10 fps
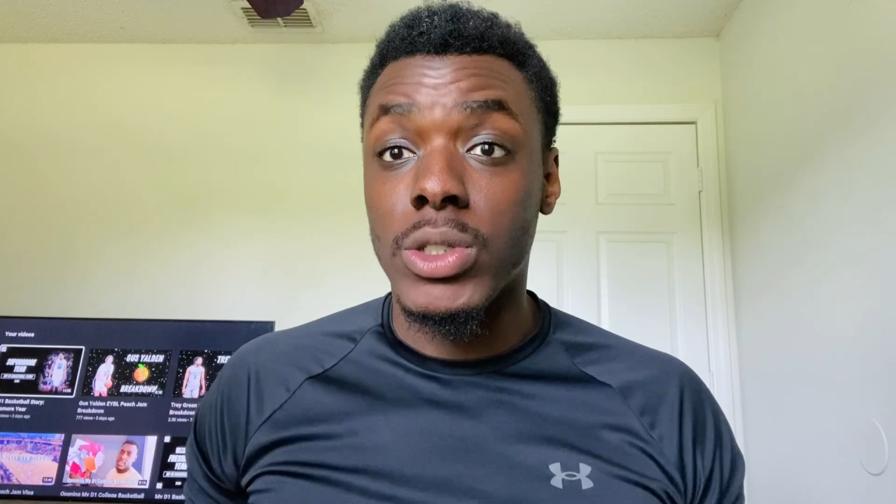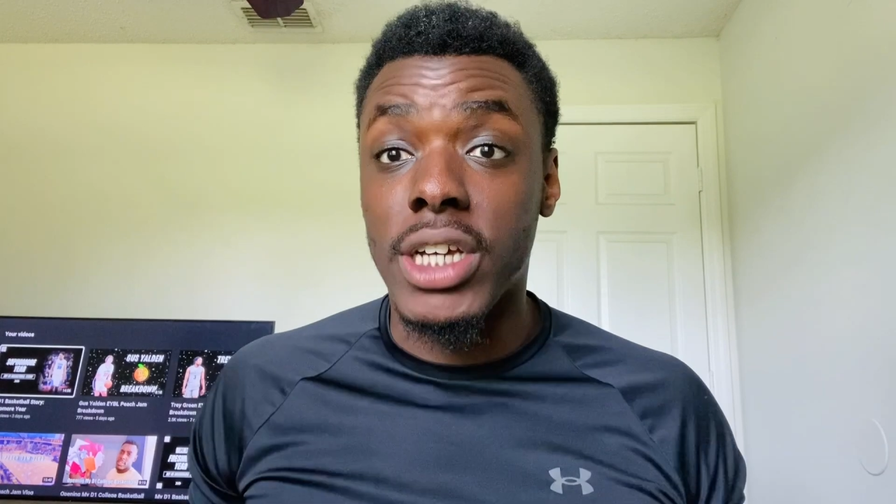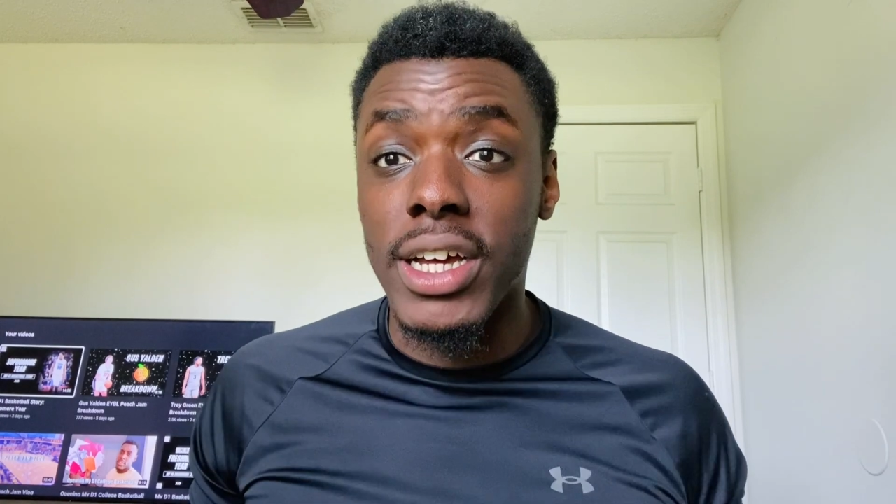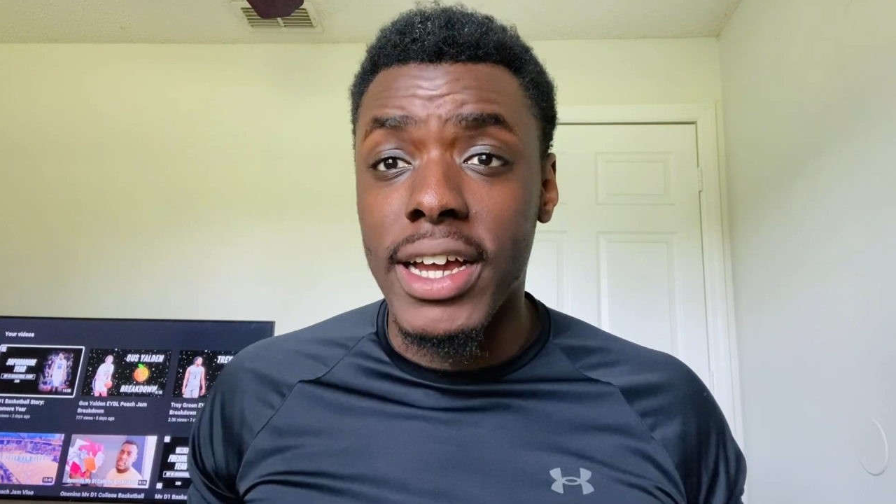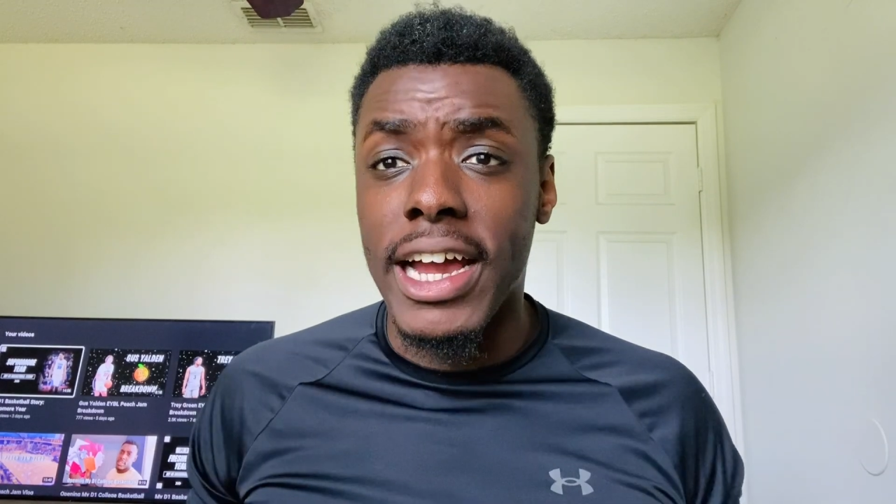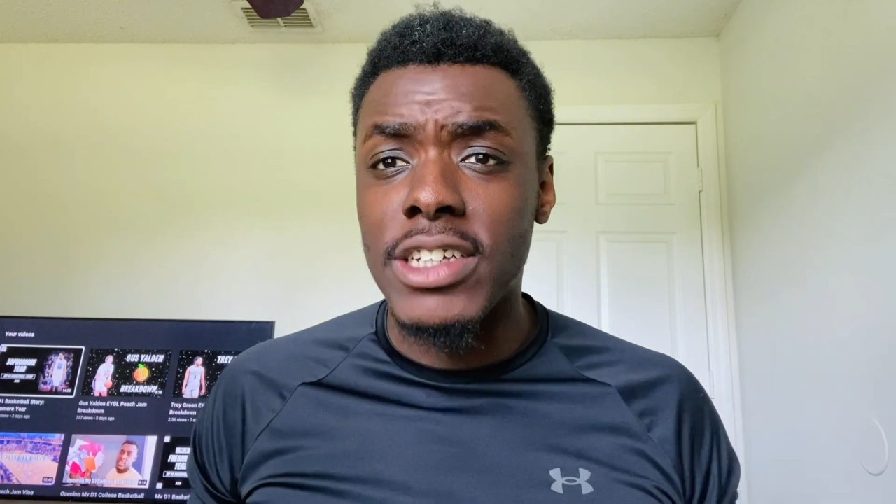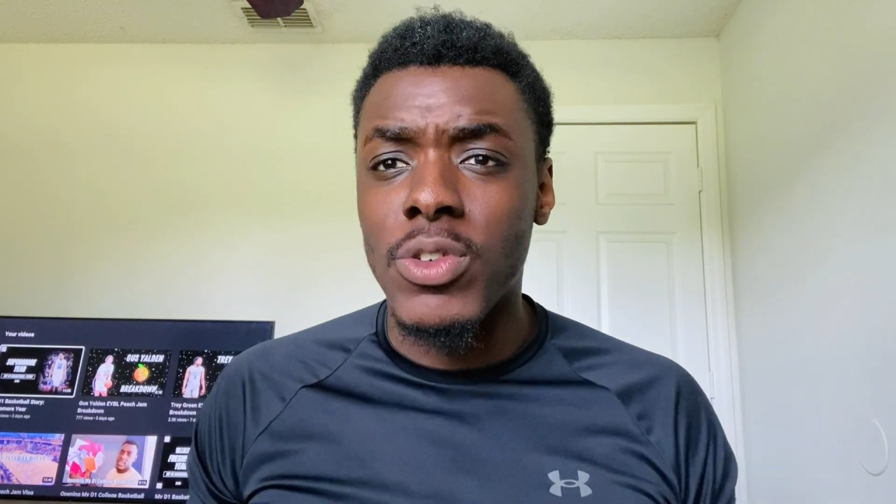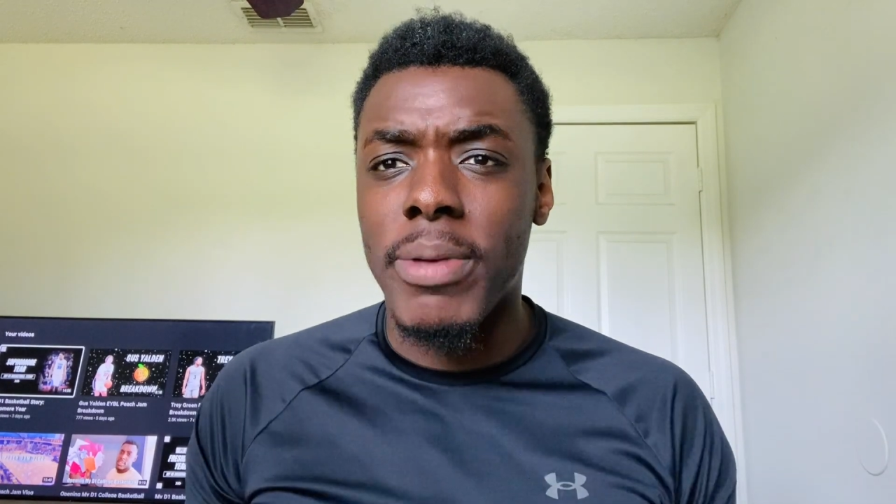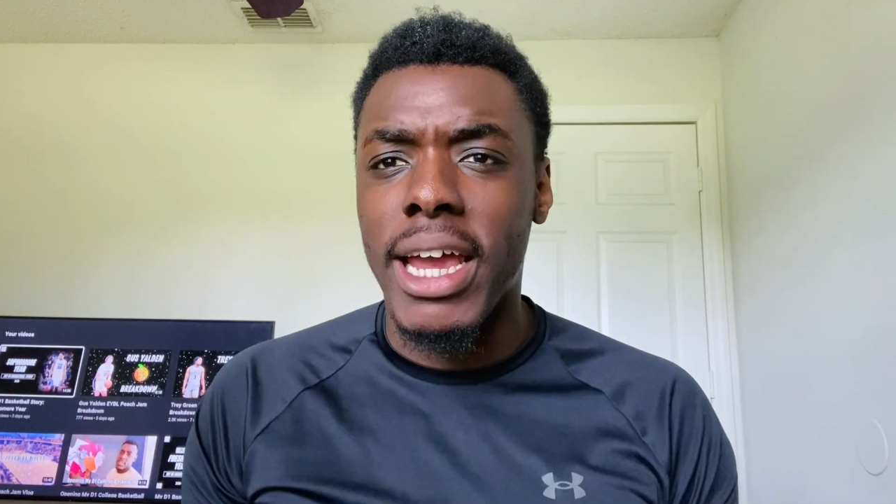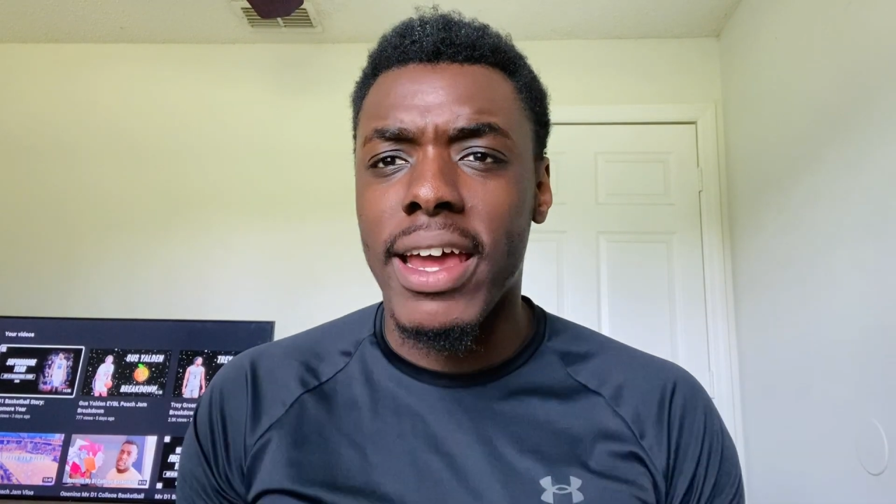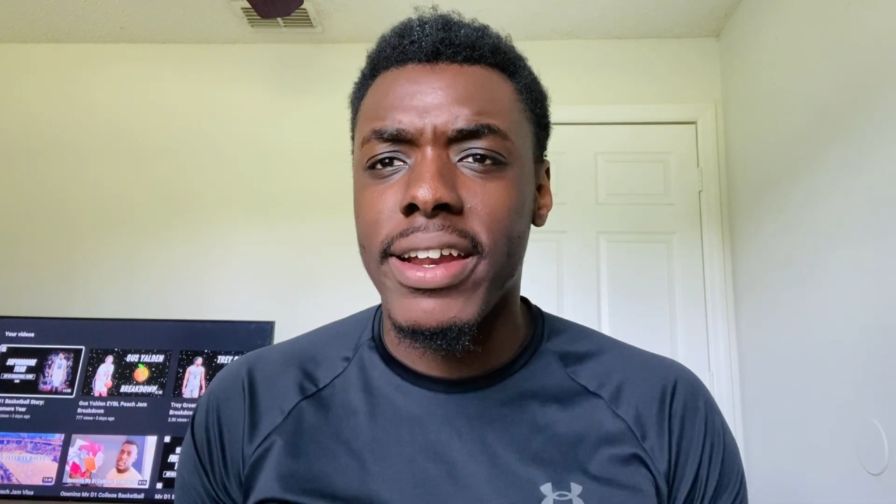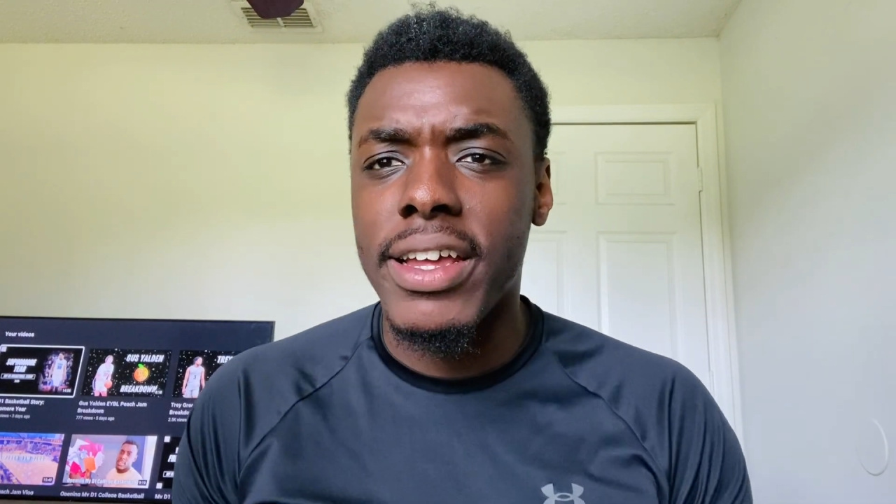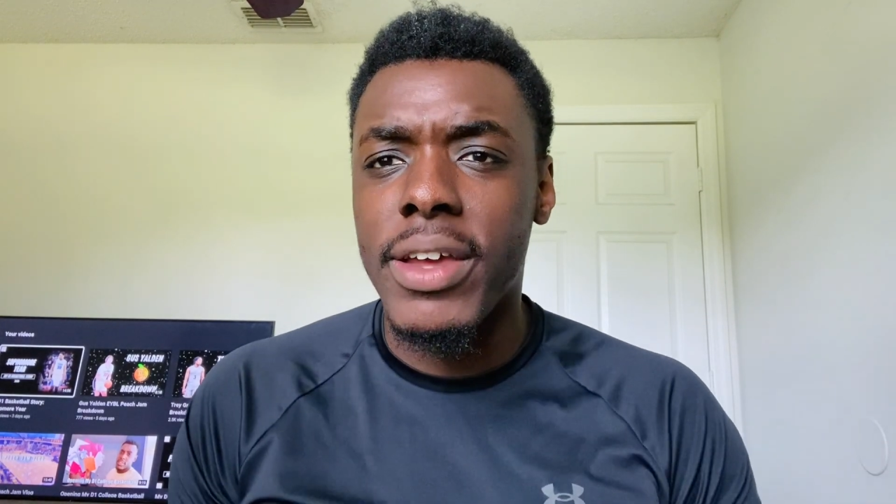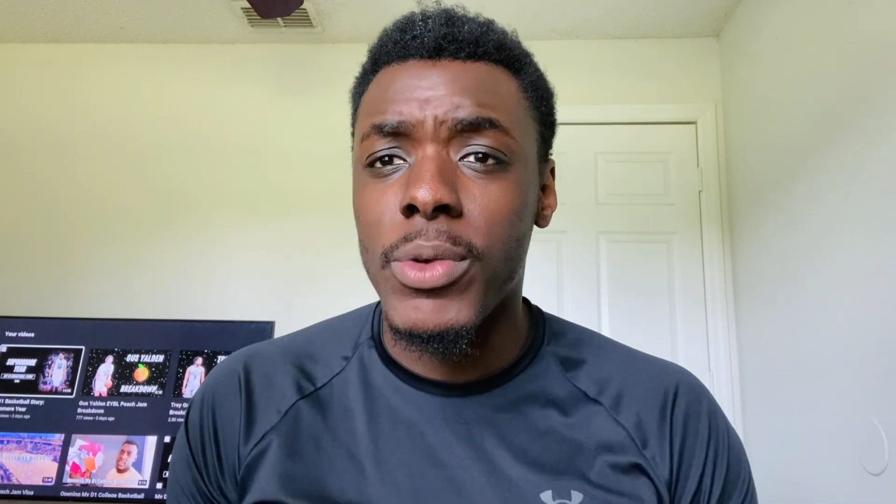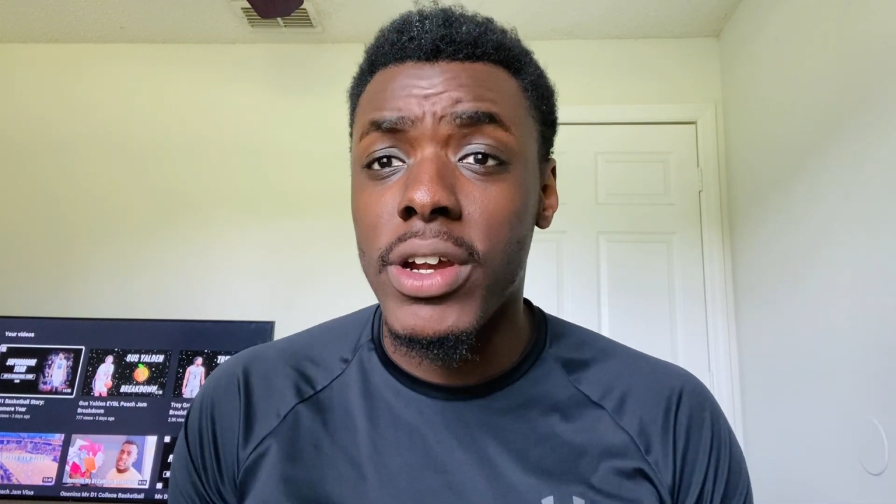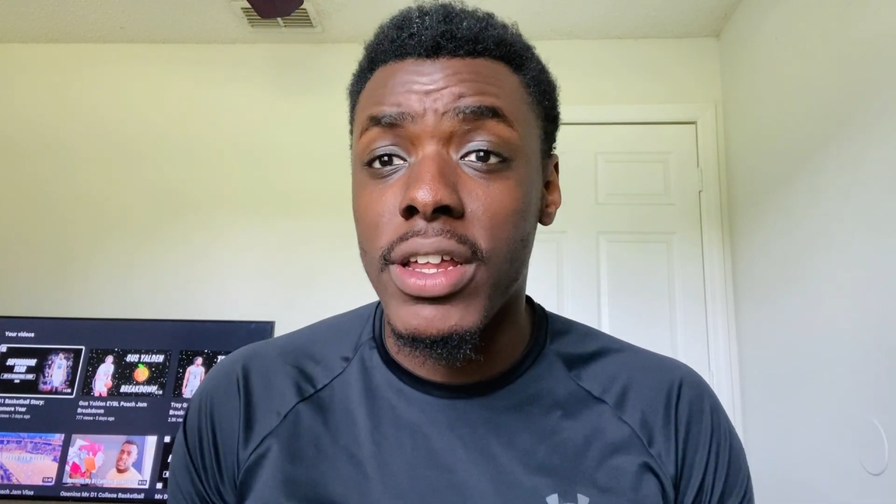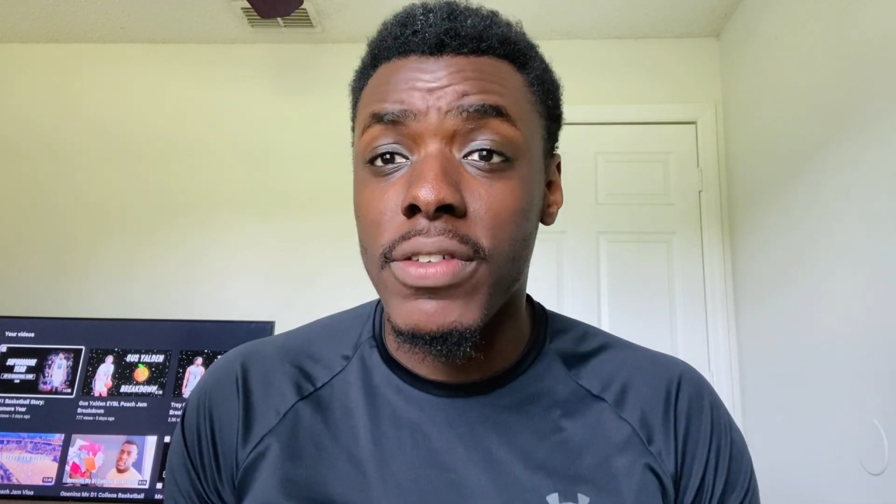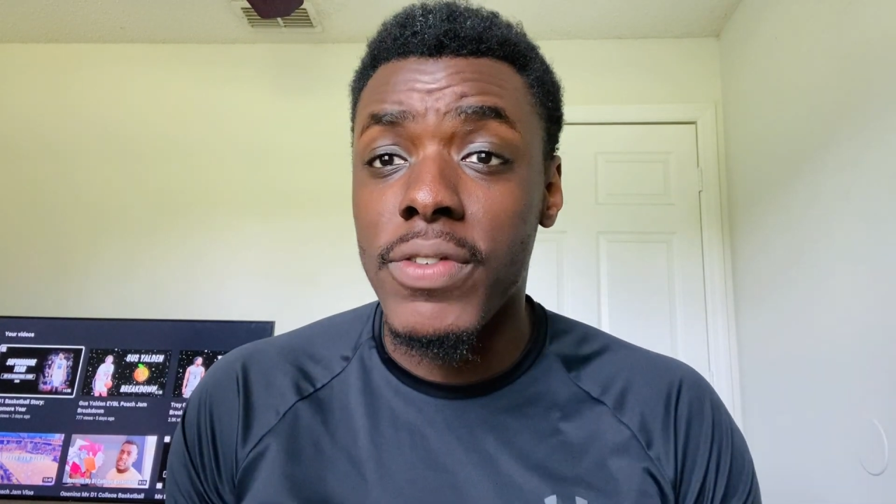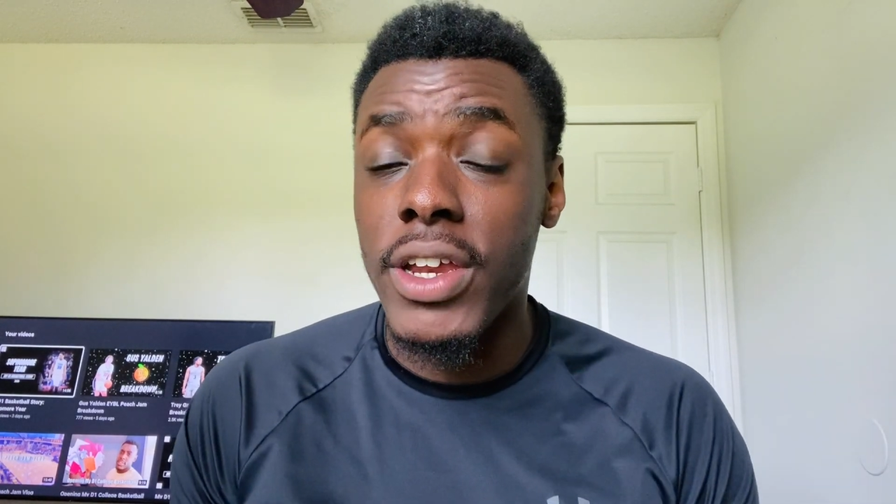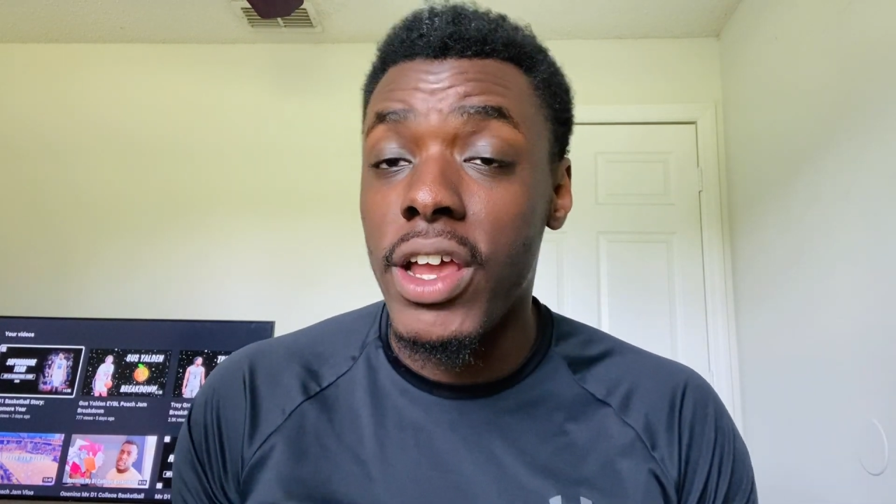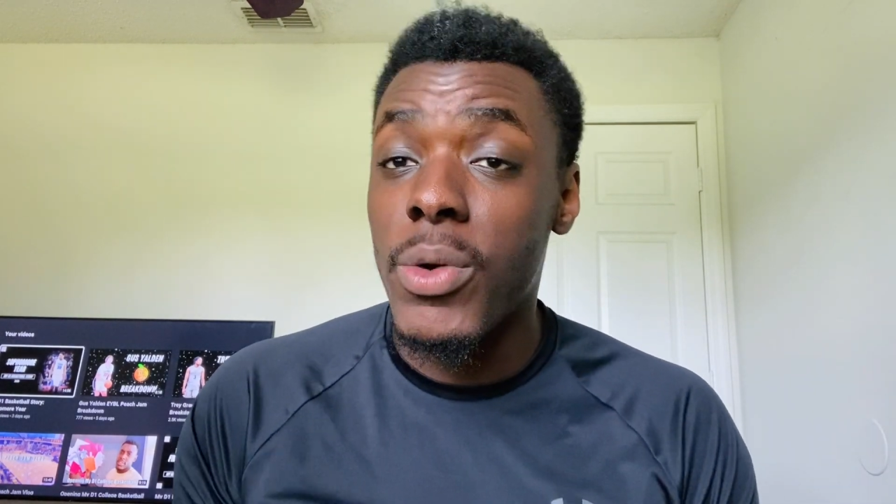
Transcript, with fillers: What's good, guys? We're back at it again with another video.